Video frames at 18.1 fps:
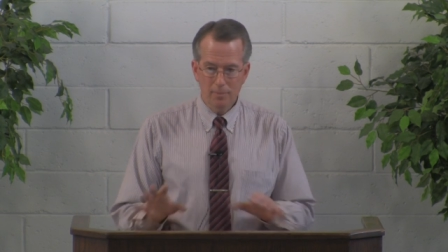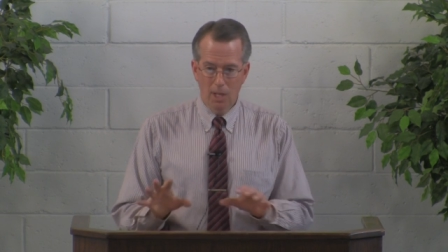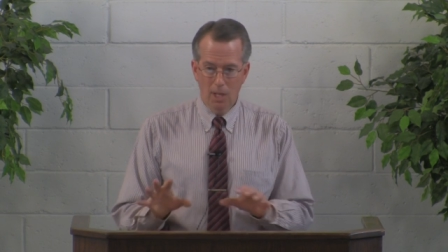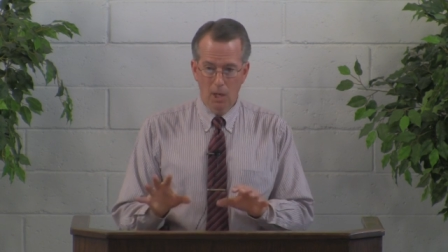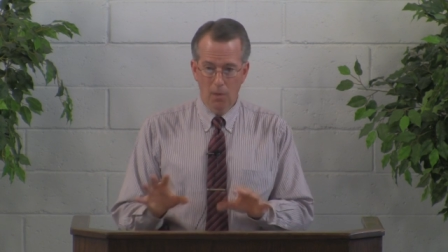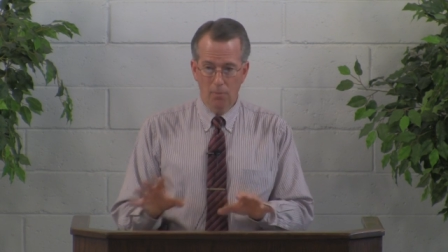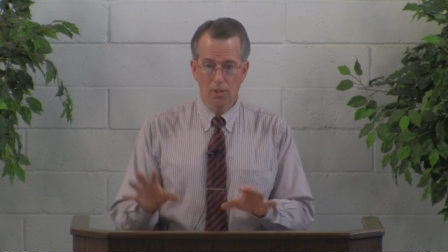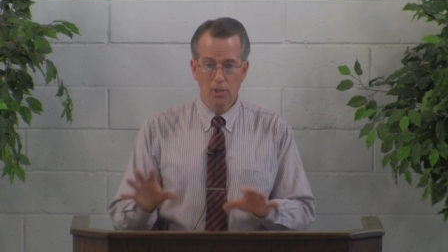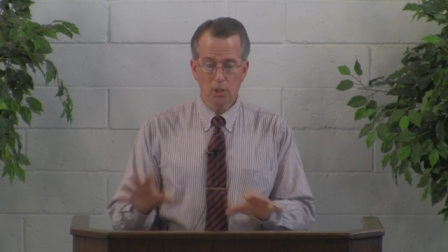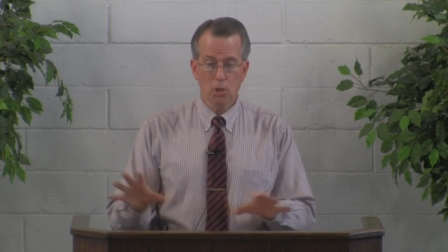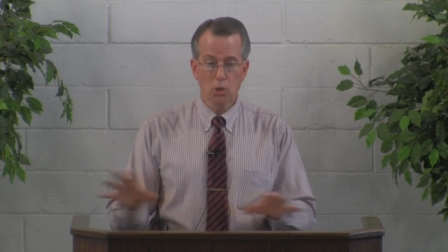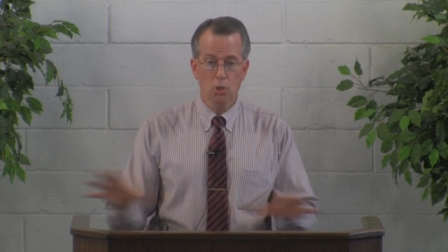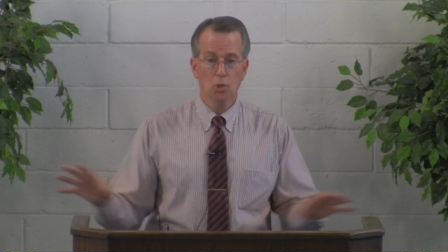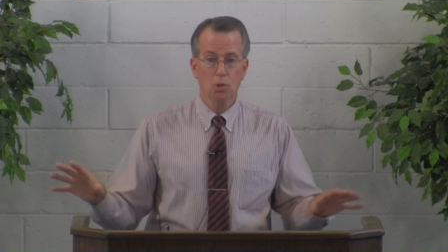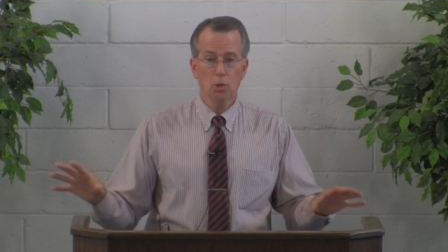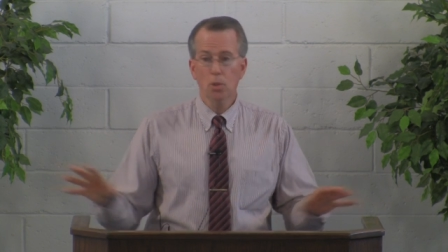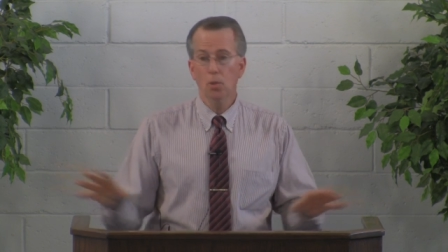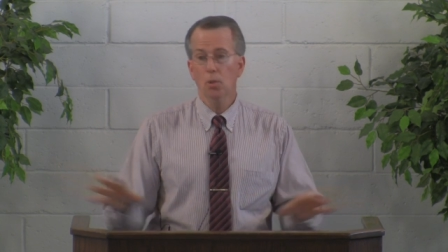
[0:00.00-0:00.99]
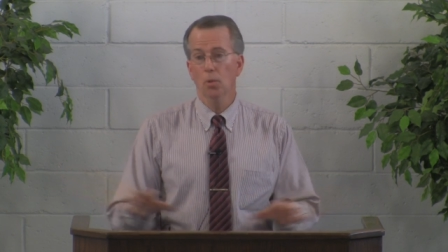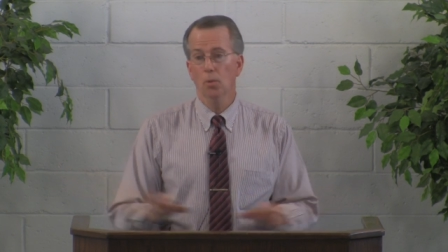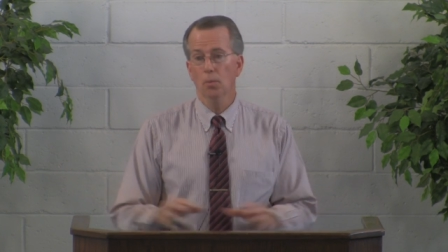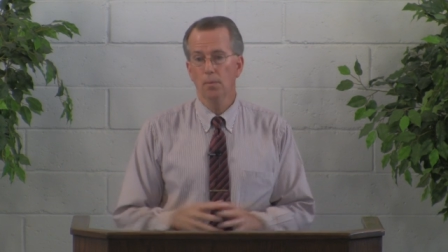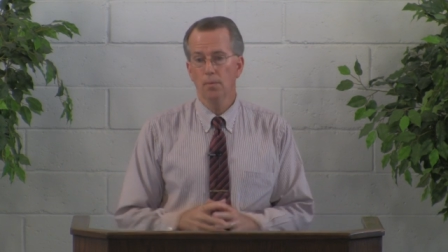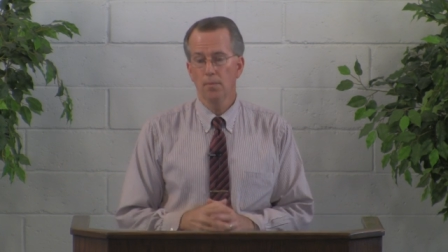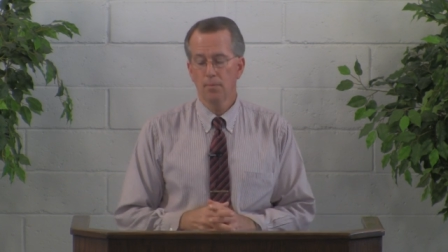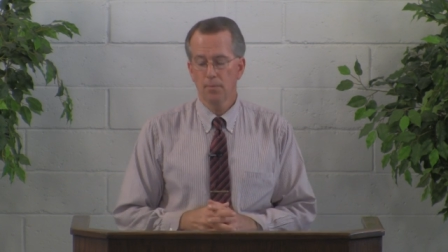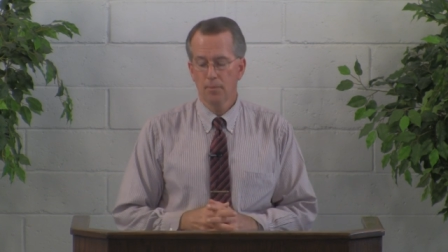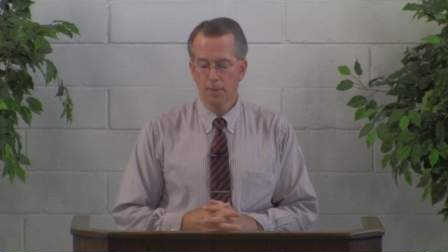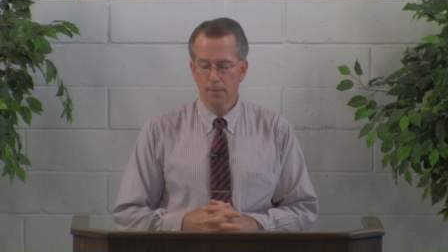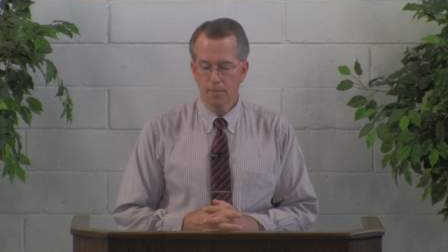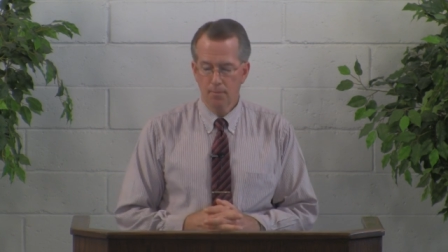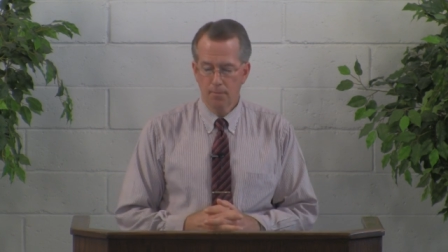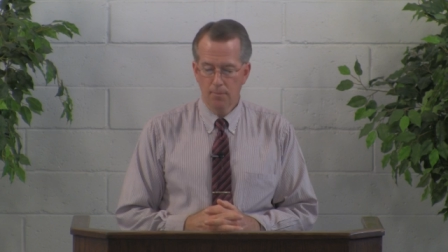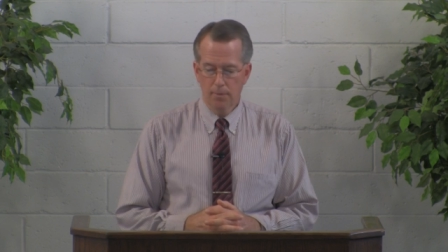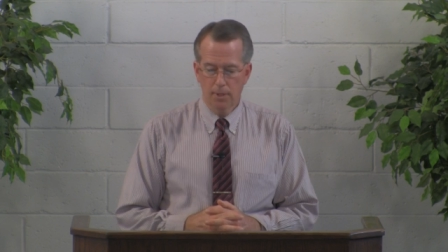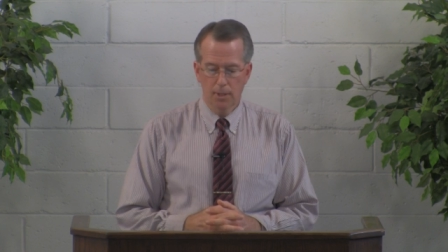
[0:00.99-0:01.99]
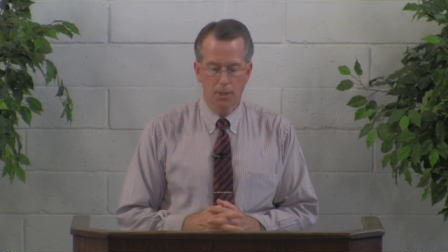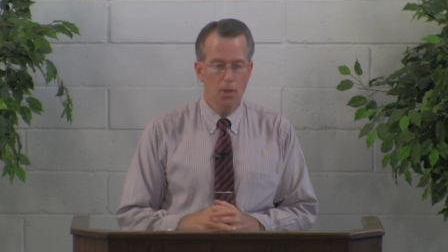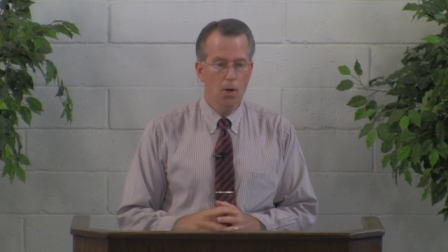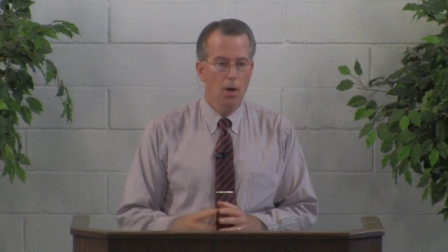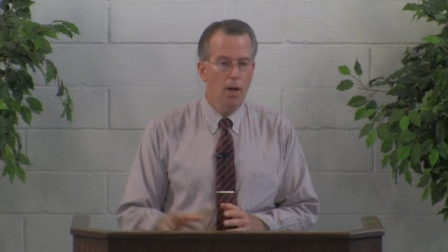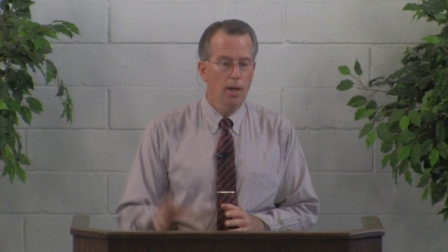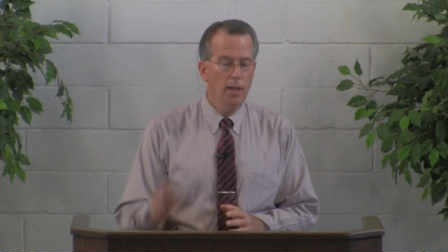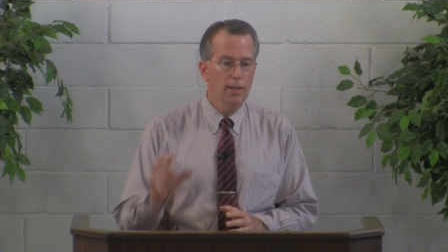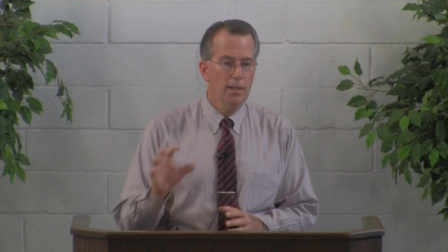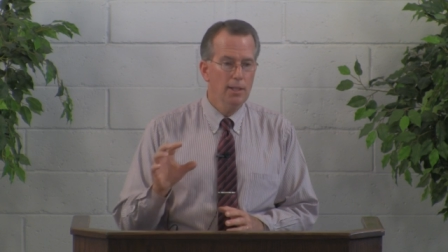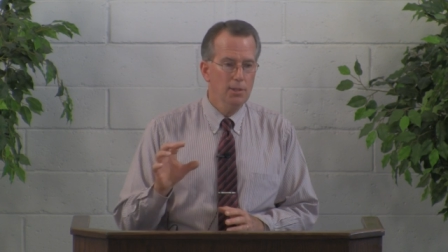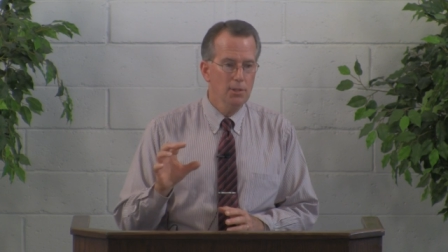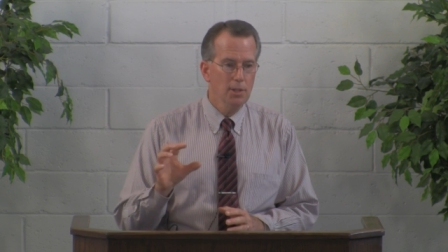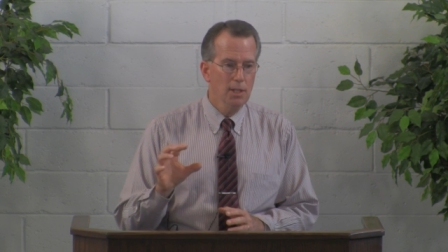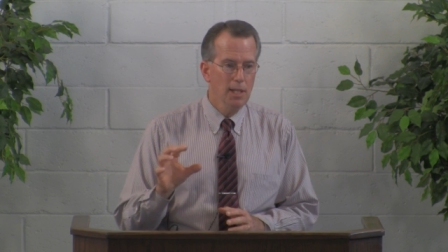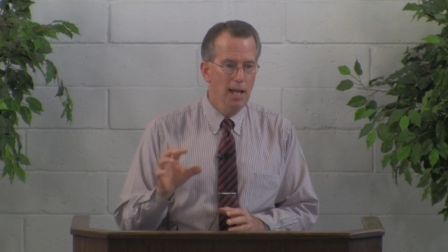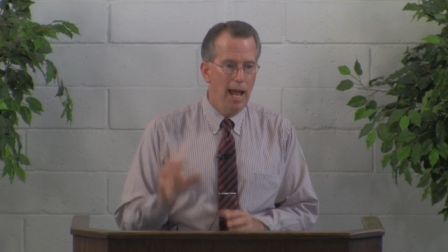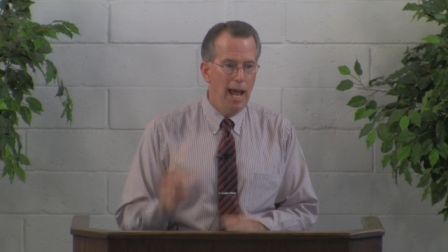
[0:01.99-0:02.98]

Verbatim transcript: Now, if this is true, that God is in